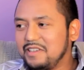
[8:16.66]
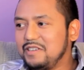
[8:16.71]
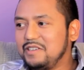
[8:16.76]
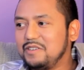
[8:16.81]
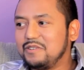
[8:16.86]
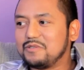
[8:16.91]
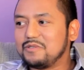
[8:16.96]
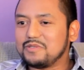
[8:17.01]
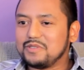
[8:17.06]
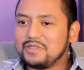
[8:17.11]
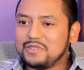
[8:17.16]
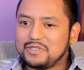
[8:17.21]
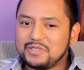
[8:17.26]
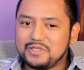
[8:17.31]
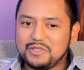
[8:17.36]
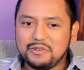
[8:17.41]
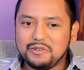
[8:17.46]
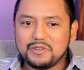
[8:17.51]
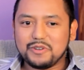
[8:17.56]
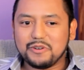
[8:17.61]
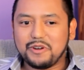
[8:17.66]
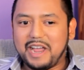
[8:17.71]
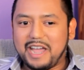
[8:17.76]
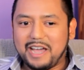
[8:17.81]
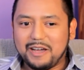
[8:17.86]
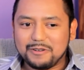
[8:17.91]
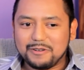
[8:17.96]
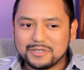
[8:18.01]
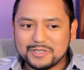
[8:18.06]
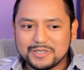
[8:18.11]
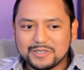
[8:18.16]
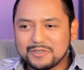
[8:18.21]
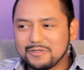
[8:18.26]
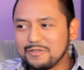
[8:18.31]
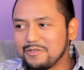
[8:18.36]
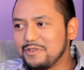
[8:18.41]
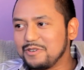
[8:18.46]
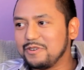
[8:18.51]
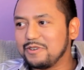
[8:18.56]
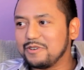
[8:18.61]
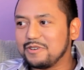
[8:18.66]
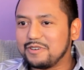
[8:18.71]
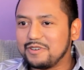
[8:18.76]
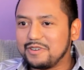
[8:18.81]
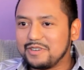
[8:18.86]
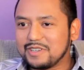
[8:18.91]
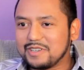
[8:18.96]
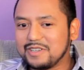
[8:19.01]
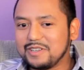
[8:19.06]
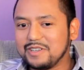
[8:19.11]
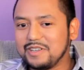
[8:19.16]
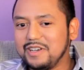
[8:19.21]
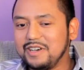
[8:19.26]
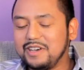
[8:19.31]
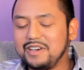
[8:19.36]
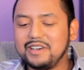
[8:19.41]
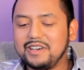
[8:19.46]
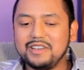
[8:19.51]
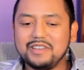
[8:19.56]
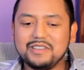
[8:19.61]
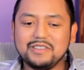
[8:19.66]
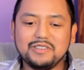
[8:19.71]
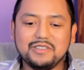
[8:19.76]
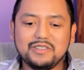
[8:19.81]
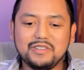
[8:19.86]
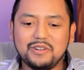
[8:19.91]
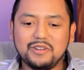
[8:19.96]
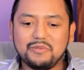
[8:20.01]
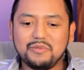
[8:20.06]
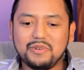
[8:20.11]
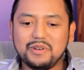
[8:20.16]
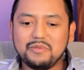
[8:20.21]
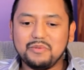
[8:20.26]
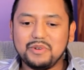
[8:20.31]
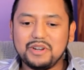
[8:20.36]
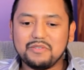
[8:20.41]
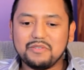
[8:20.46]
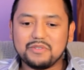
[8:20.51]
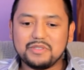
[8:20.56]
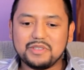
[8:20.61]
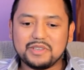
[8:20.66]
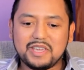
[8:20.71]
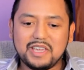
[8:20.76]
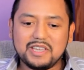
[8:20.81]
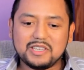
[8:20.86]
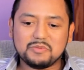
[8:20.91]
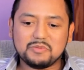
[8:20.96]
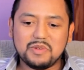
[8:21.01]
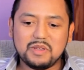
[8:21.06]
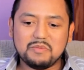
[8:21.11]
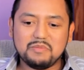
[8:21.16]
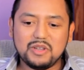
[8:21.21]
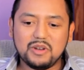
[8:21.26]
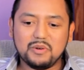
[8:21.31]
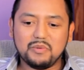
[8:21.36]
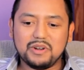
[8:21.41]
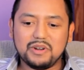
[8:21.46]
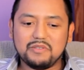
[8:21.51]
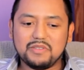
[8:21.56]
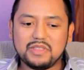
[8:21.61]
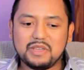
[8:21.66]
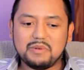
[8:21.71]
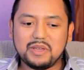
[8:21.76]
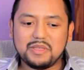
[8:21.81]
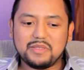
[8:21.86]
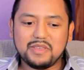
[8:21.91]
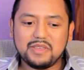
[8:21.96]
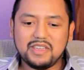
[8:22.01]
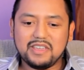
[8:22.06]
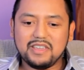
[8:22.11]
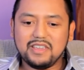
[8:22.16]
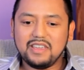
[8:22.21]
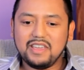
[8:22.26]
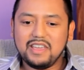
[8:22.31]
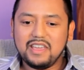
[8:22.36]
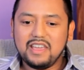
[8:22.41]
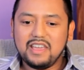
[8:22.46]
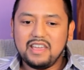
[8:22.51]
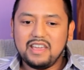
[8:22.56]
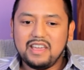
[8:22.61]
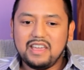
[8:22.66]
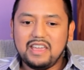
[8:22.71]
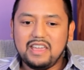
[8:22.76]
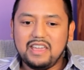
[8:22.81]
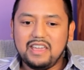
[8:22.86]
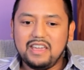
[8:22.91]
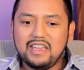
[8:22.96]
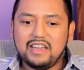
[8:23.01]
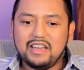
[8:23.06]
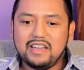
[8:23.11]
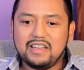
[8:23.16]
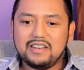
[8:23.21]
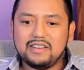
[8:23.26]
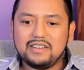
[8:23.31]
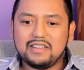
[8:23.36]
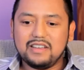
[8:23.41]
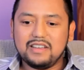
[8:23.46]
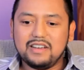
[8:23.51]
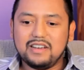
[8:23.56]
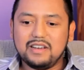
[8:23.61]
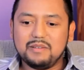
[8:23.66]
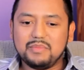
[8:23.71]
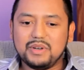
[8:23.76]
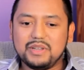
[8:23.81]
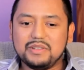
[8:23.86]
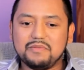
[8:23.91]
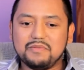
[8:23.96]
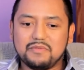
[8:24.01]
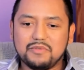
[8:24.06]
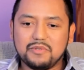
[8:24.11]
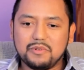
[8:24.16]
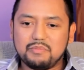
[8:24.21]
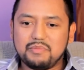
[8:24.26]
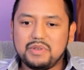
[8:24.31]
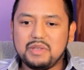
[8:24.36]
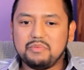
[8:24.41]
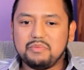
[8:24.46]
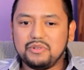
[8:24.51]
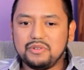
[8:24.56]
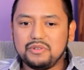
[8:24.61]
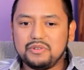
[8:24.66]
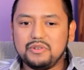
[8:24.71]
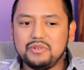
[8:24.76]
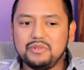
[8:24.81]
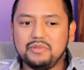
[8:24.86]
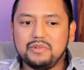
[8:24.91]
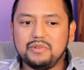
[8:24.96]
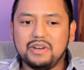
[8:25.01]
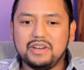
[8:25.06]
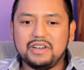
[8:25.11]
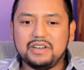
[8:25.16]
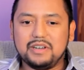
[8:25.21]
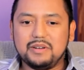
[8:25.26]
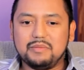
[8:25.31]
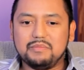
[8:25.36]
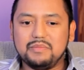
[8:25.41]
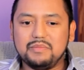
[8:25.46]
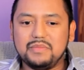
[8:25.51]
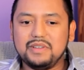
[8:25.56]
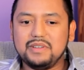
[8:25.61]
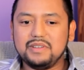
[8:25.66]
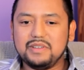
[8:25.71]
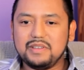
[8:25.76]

you know steal your house or your uh, you know whatever the case may be or whatever they may think. And uh, but for people who um,